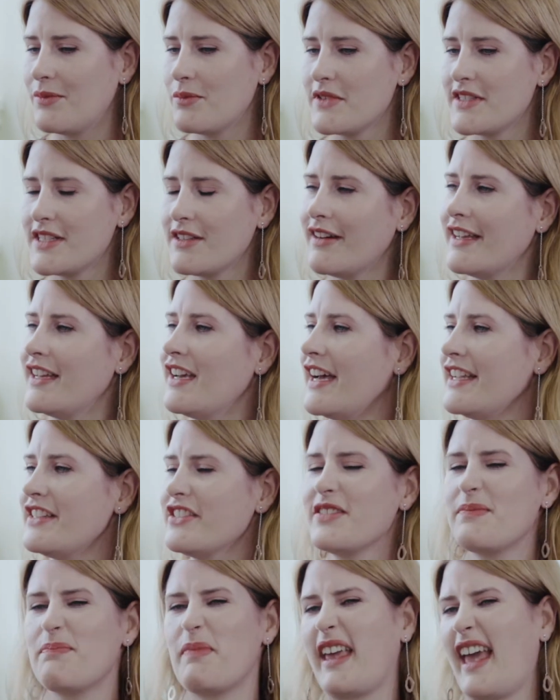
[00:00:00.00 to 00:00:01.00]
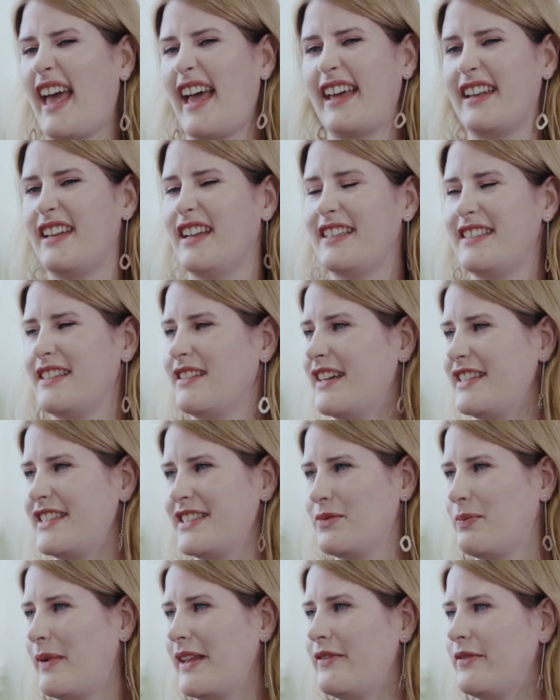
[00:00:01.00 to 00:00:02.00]
So I just began, I
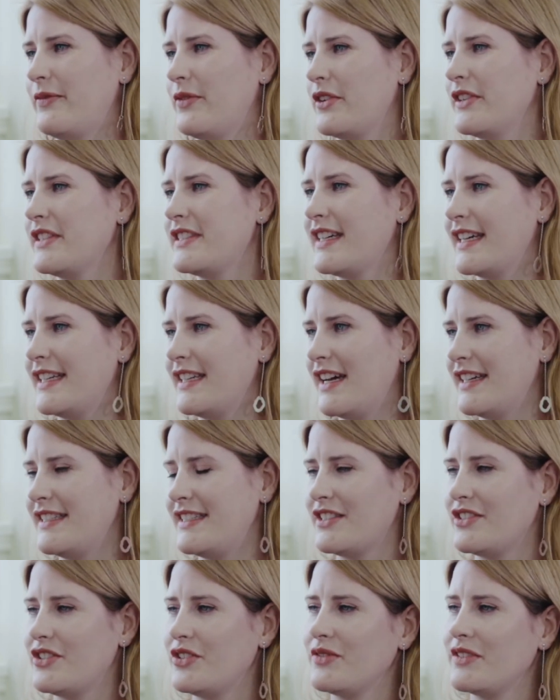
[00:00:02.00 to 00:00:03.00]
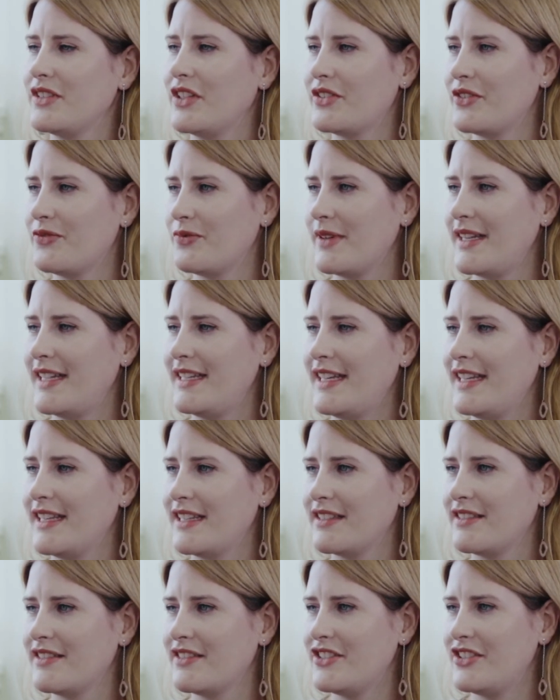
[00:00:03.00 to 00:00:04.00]
just went for it. I didn't do a lot of
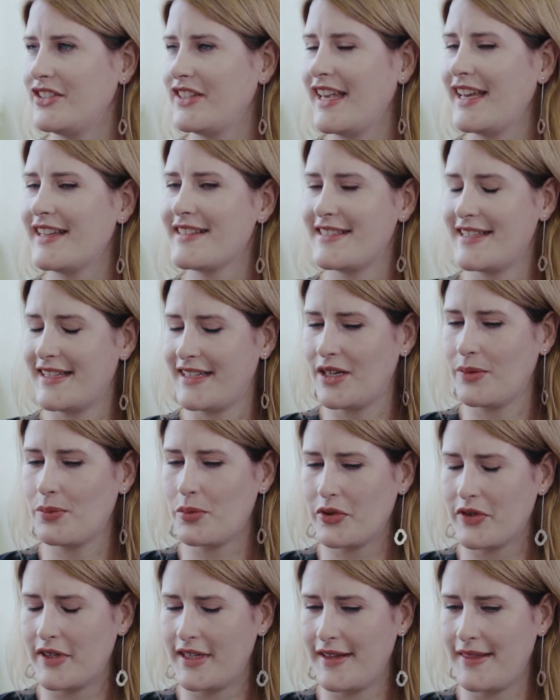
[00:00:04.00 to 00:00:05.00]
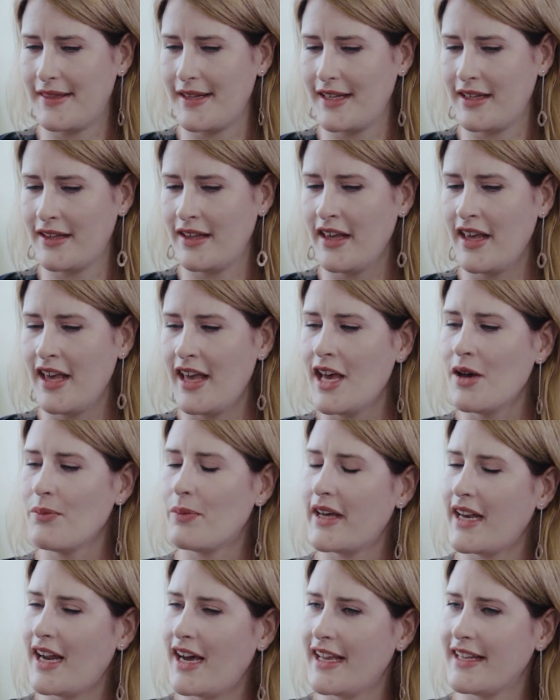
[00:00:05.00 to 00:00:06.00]
reading to get set up or anything,
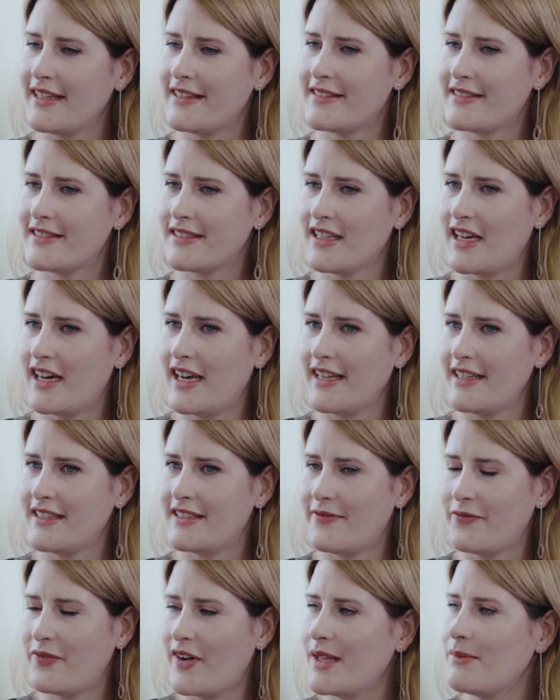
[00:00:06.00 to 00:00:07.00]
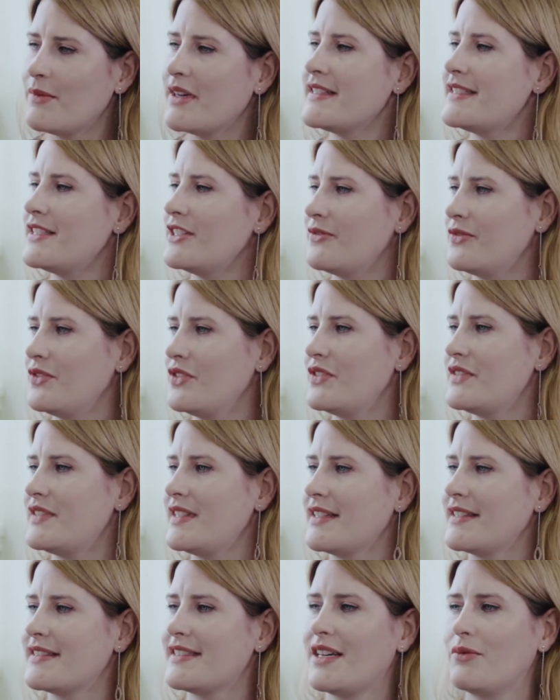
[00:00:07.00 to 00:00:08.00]
but I'd find myself
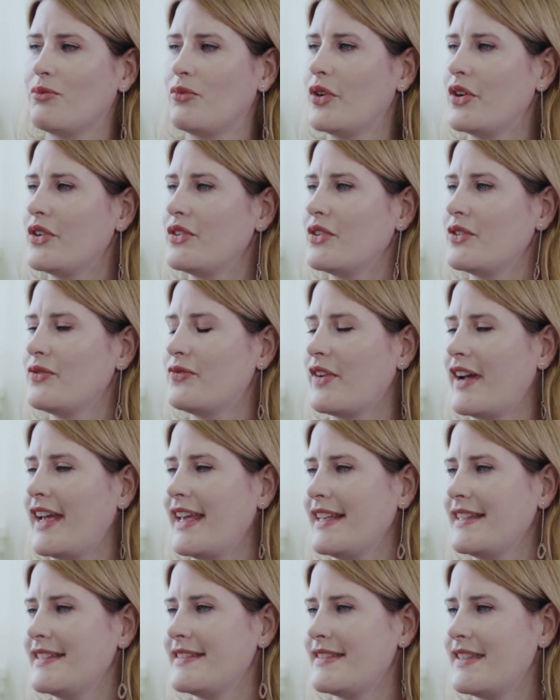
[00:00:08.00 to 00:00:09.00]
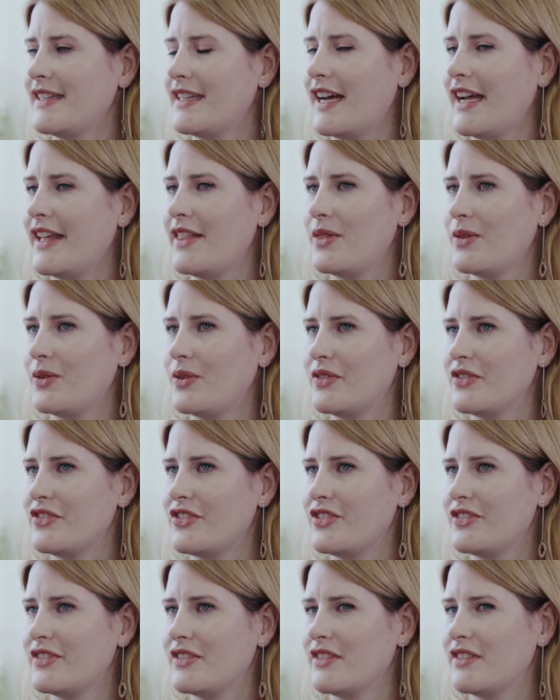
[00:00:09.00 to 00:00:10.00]
using some word or phrase that I
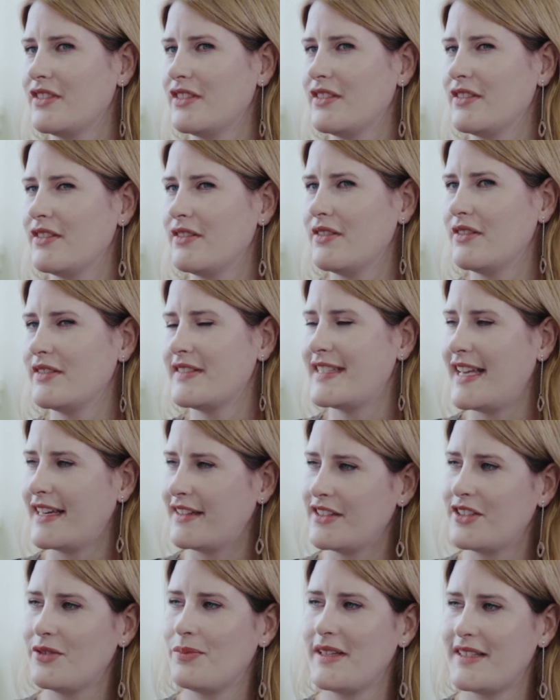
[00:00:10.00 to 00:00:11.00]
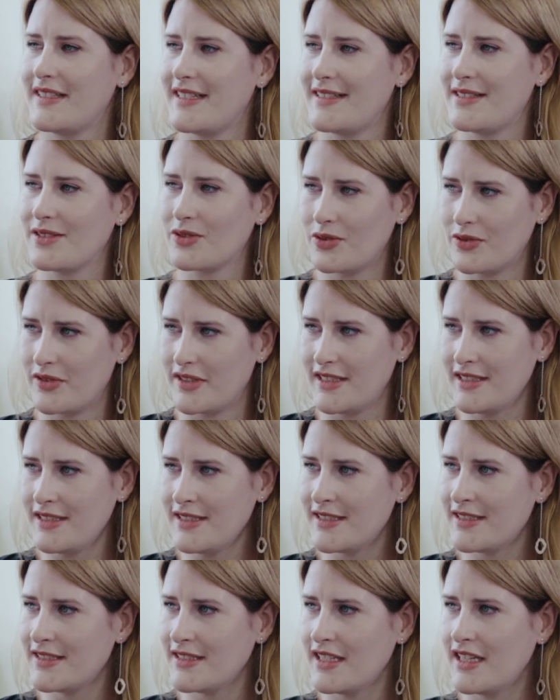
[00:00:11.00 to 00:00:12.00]
thought sounded a bit
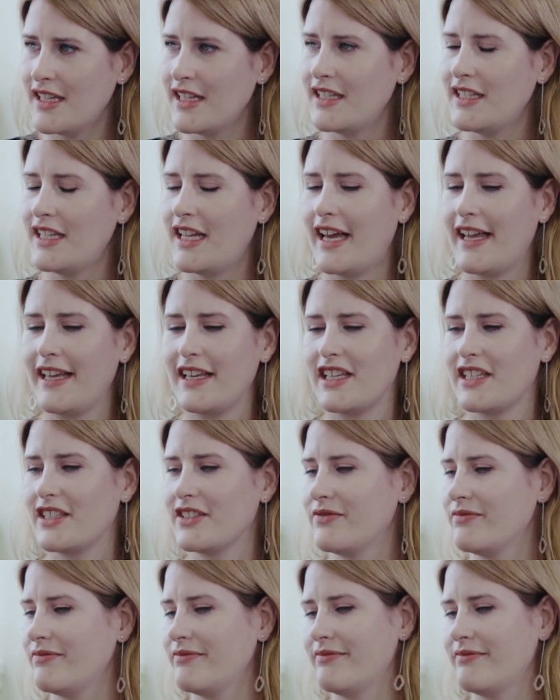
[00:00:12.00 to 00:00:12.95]
discordant, like